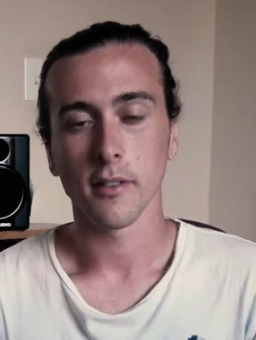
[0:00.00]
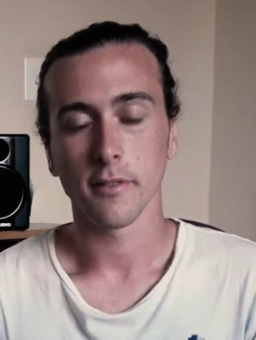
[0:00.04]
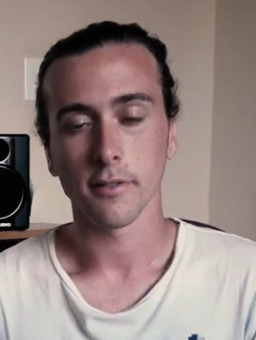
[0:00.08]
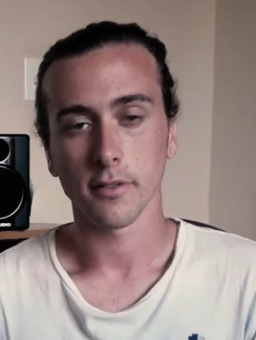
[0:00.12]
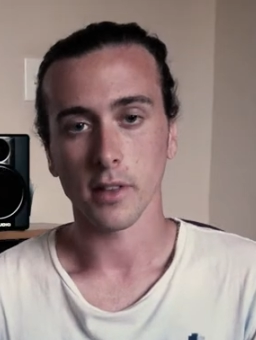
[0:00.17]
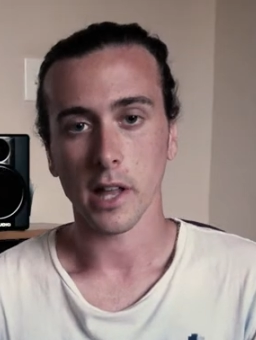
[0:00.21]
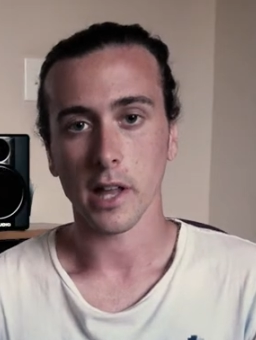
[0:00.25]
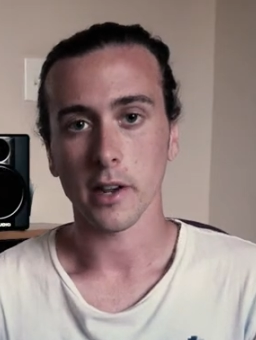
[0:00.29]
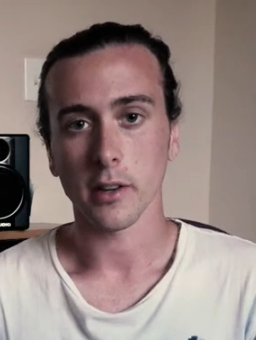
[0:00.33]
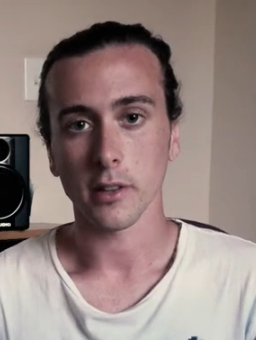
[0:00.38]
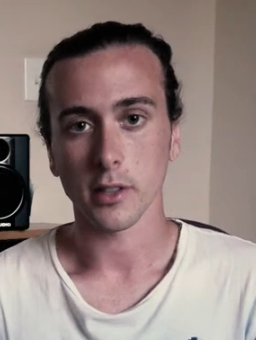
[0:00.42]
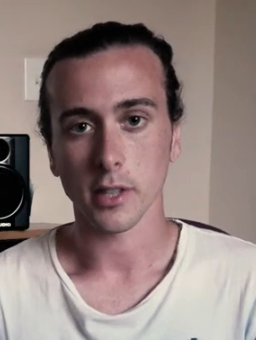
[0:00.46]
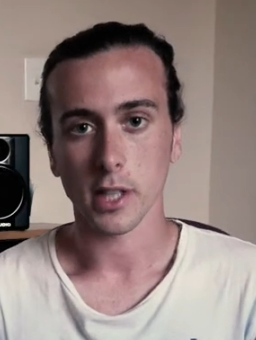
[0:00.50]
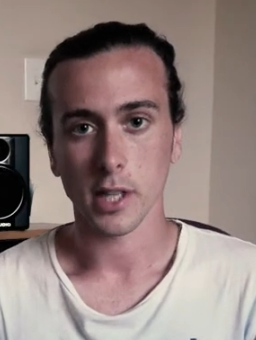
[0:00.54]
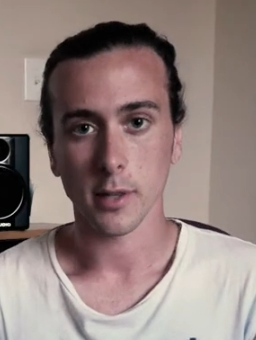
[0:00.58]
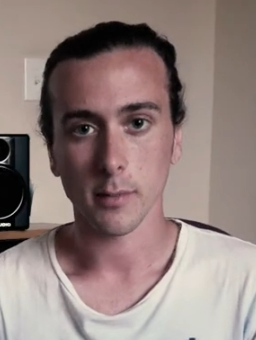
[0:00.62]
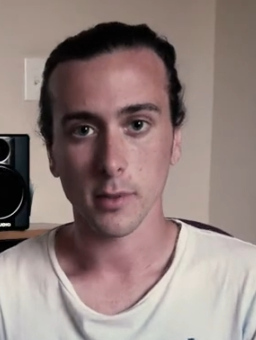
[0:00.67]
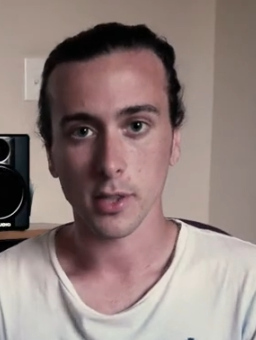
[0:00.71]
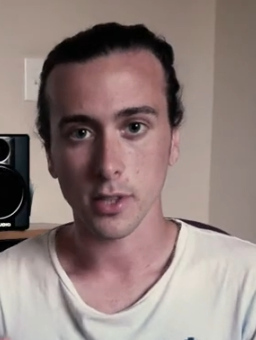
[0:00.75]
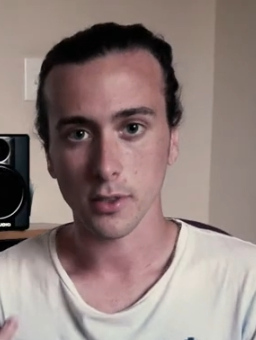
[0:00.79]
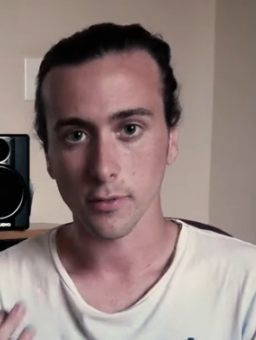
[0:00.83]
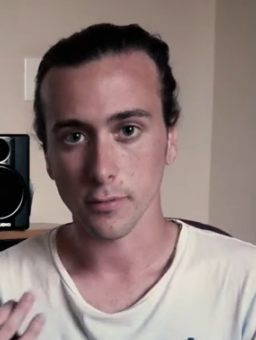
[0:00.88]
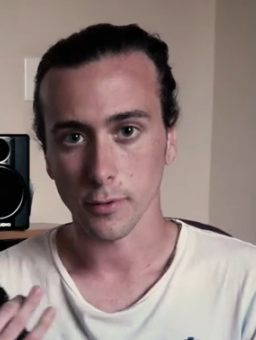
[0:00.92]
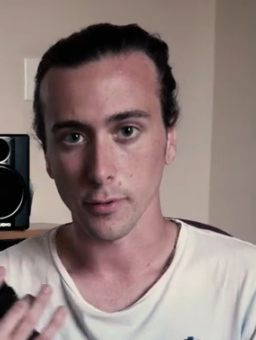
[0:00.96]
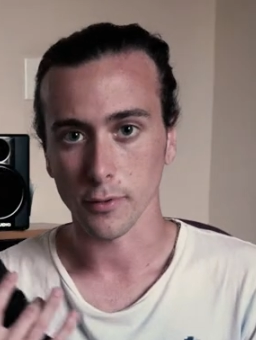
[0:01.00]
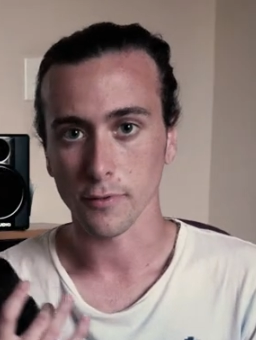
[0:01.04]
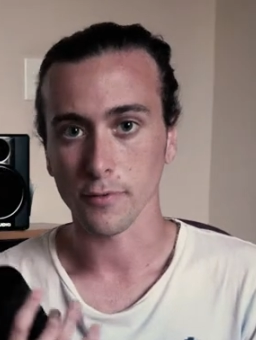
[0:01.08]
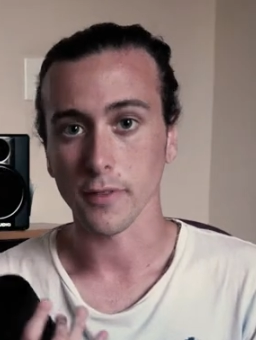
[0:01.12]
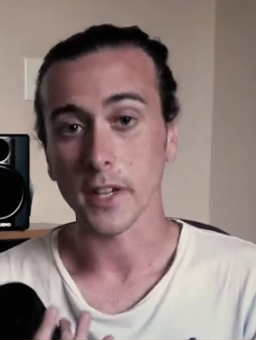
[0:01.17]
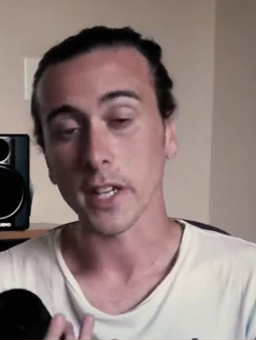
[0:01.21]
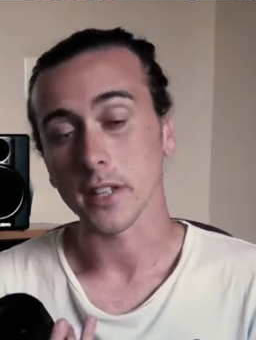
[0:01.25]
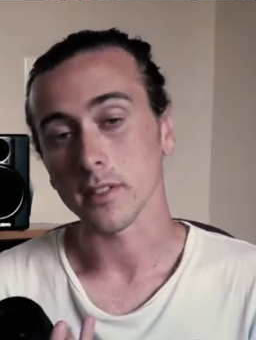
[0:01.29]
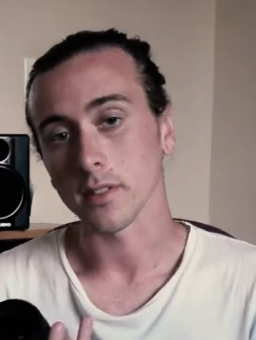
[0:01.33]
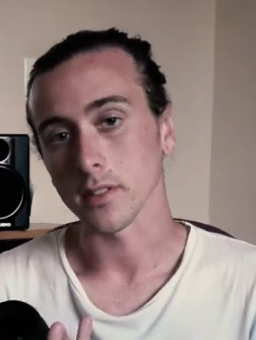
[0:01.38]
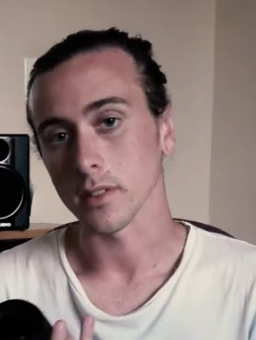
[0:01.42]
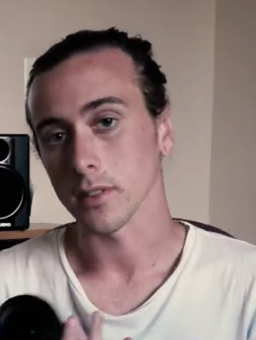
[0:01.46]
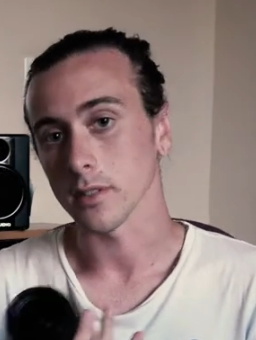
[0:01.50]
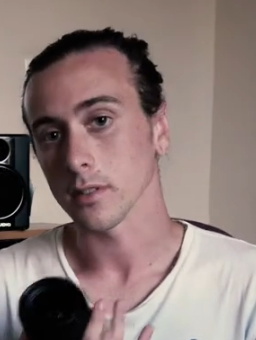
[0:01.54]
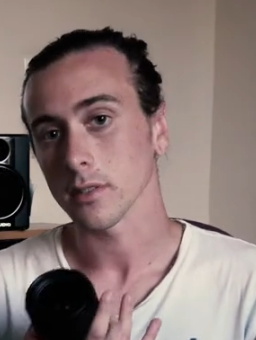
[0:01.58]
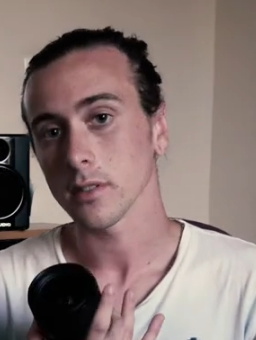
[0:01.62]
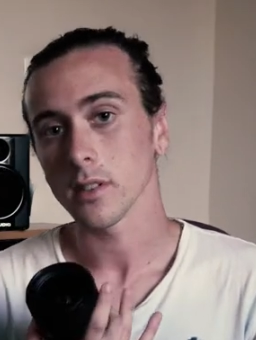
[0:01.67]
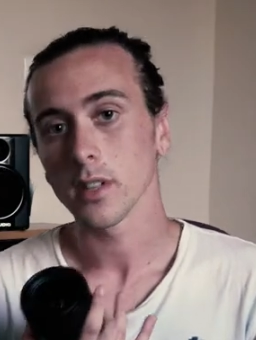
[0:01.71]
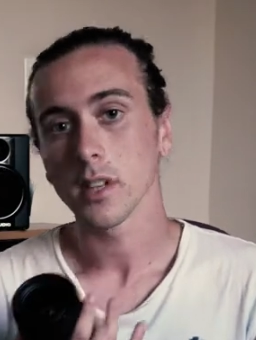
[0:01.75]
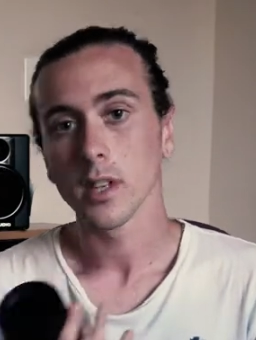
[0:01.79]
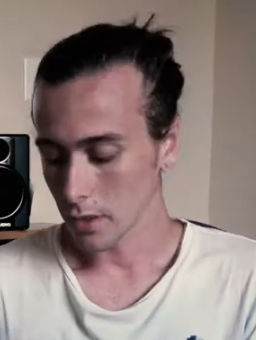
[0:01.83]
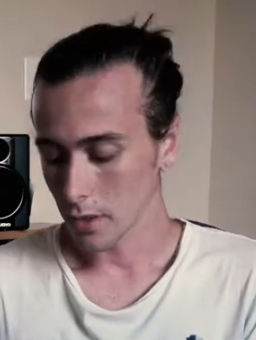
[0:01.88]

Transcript: flattering image for faces.